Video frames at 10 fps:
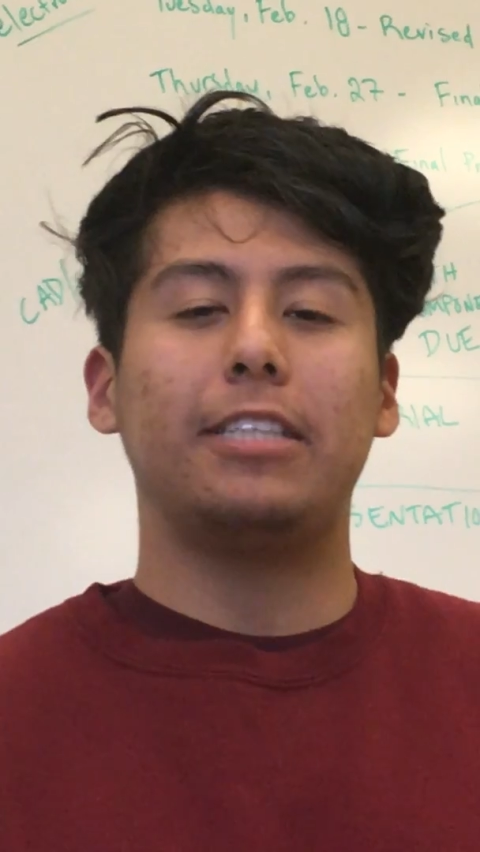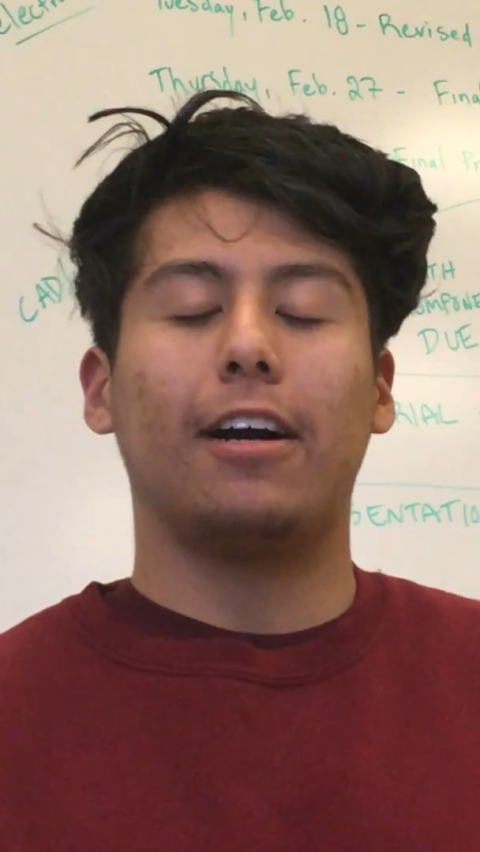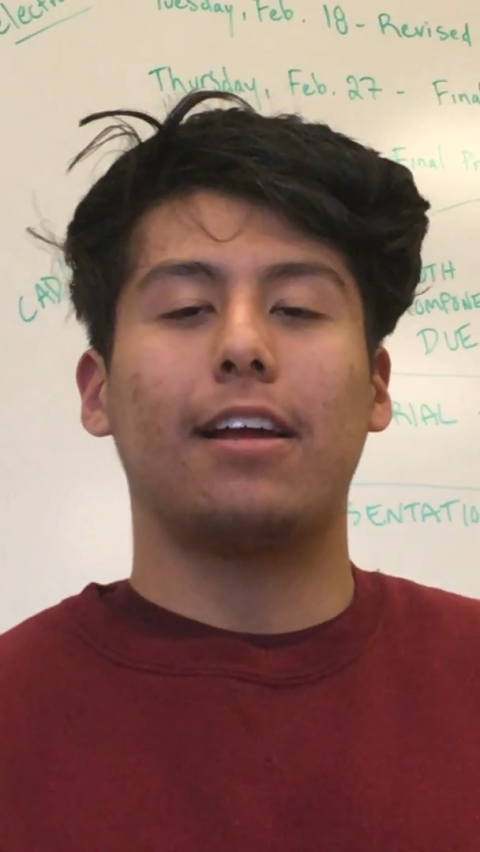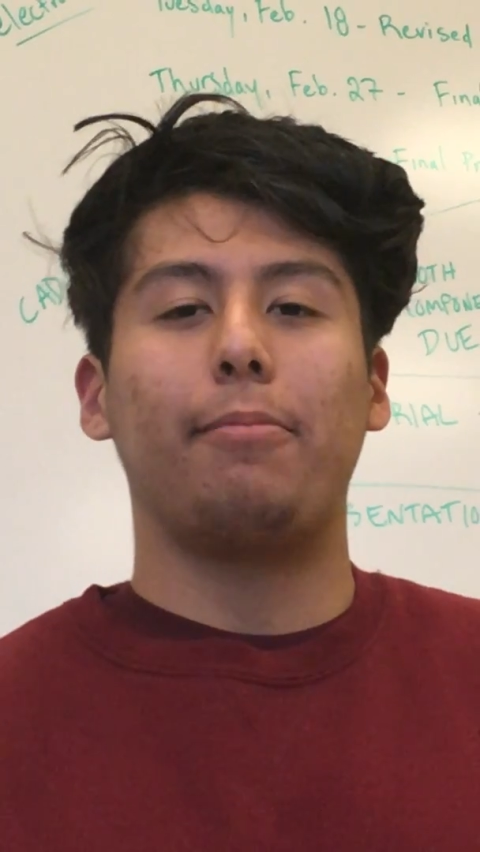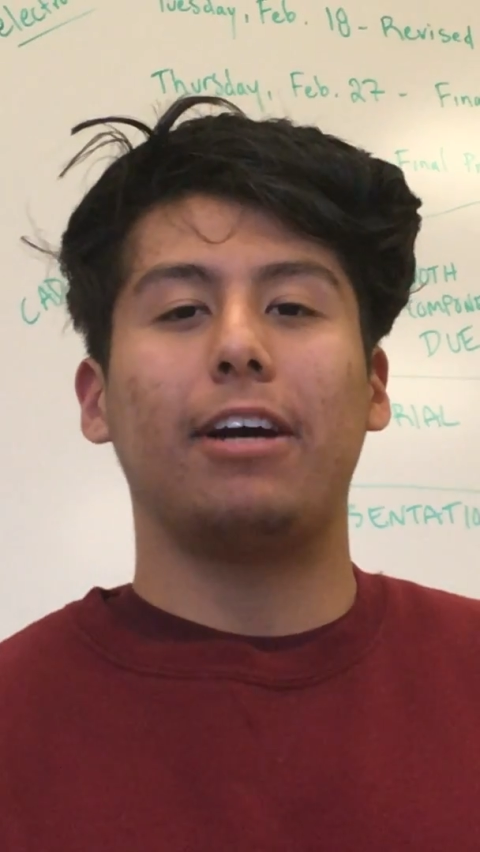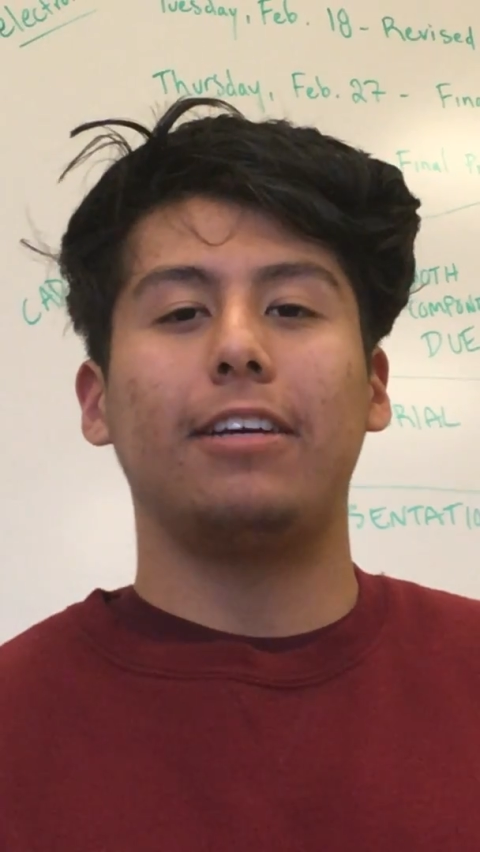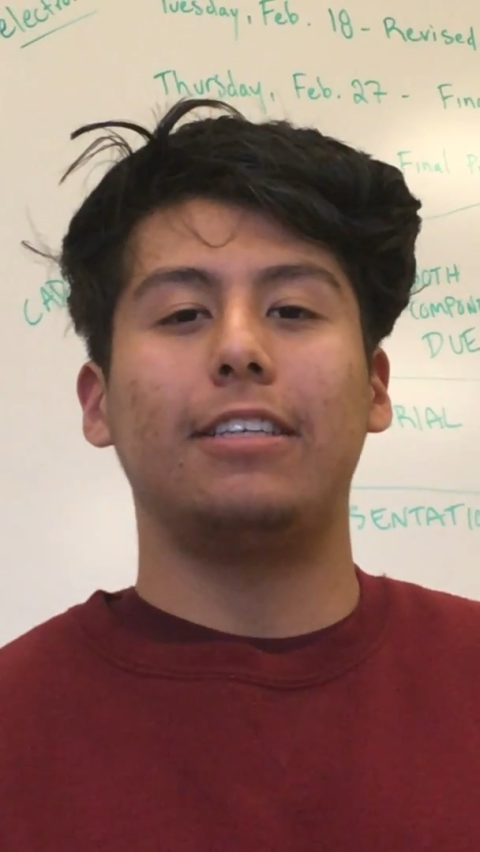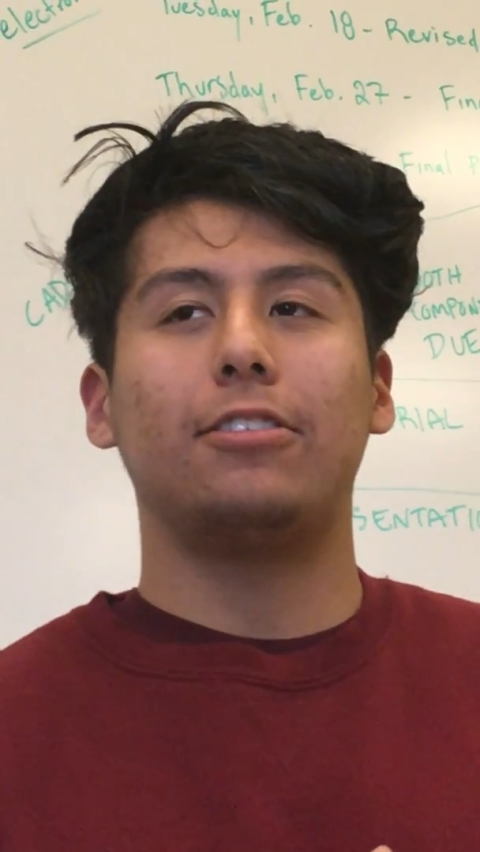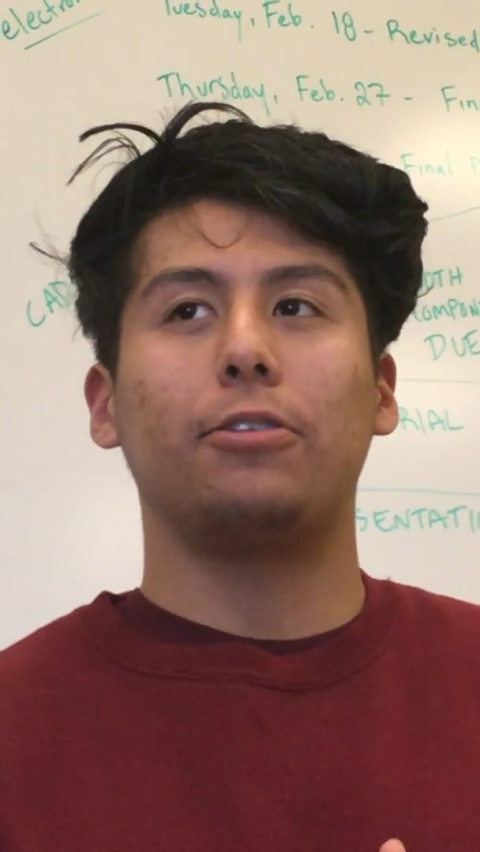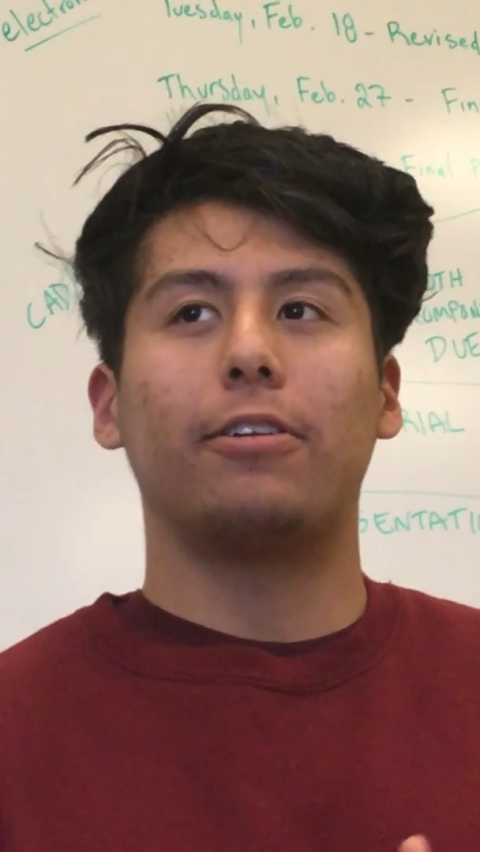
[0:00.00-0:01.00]
talking about
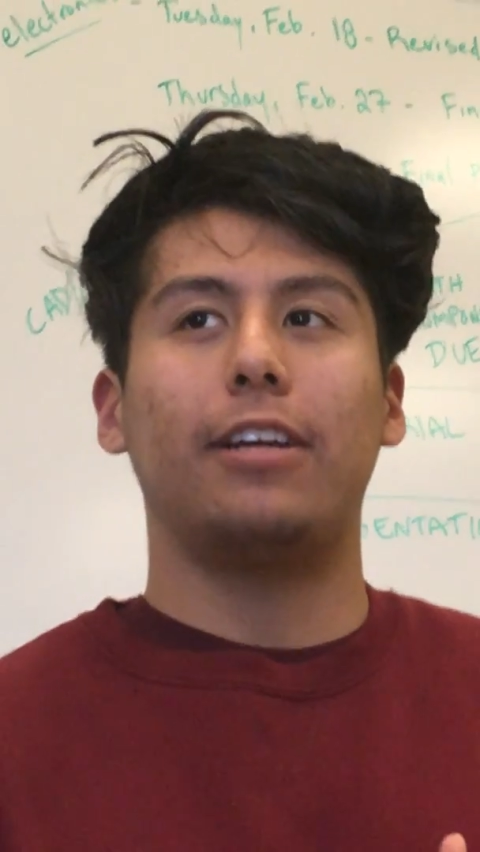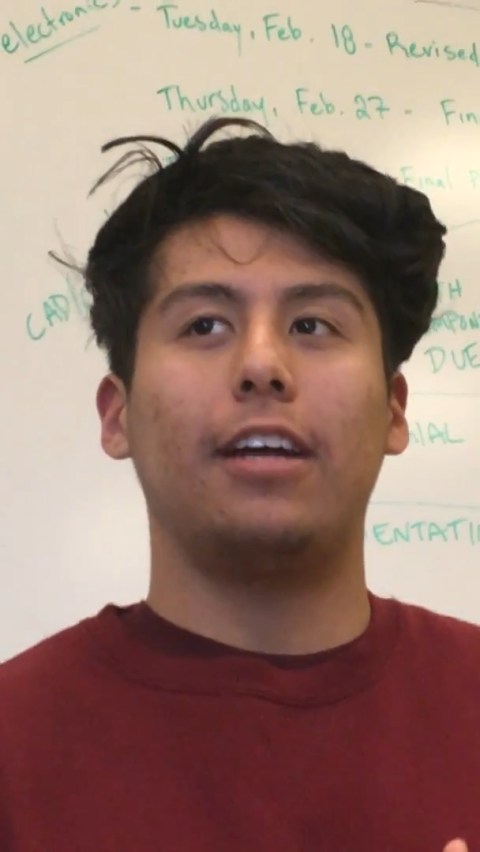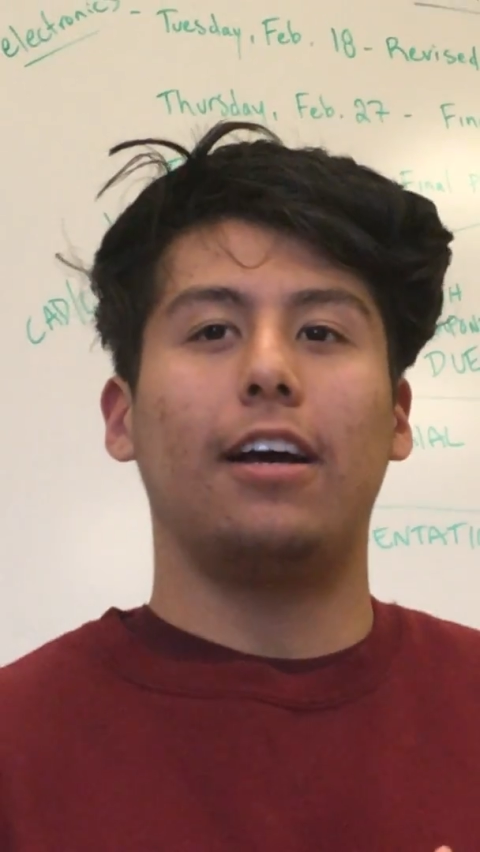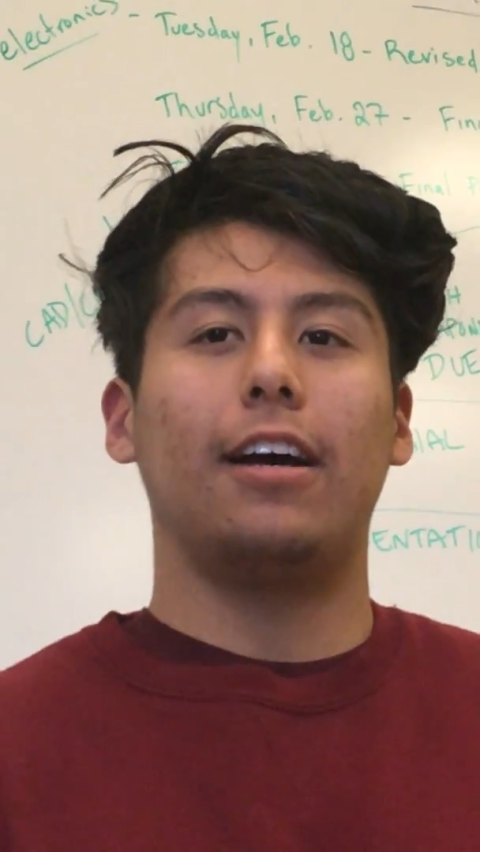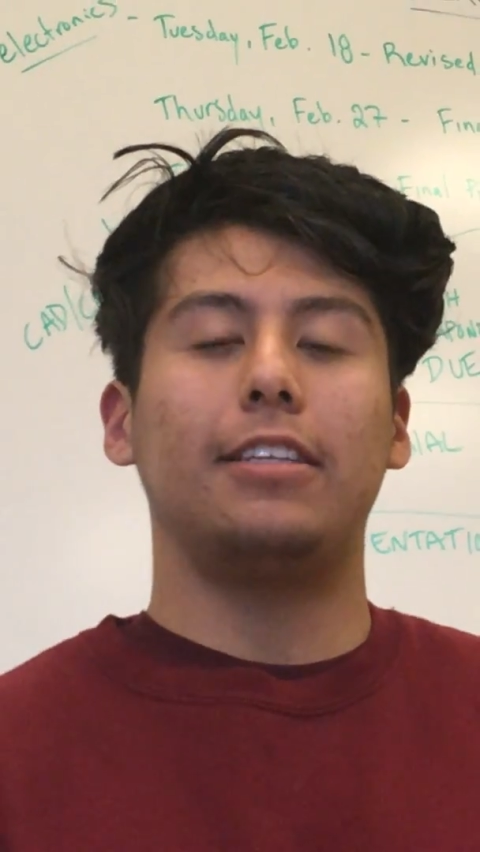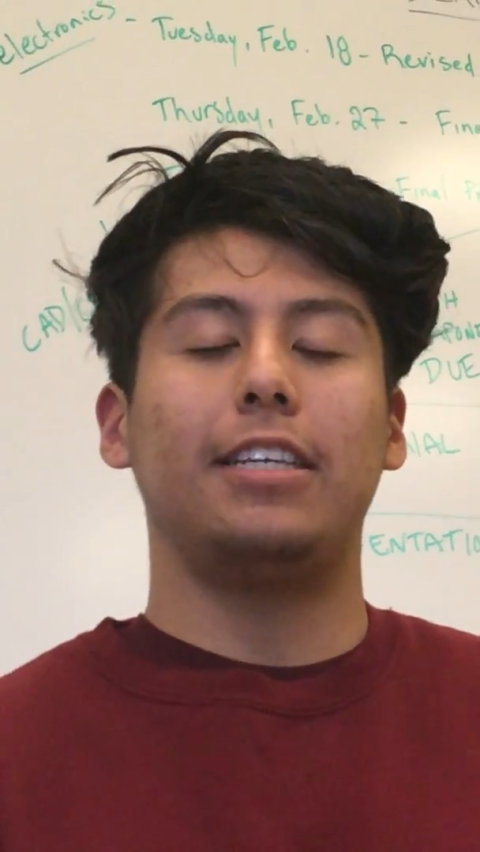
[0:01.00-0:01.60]
is your uh,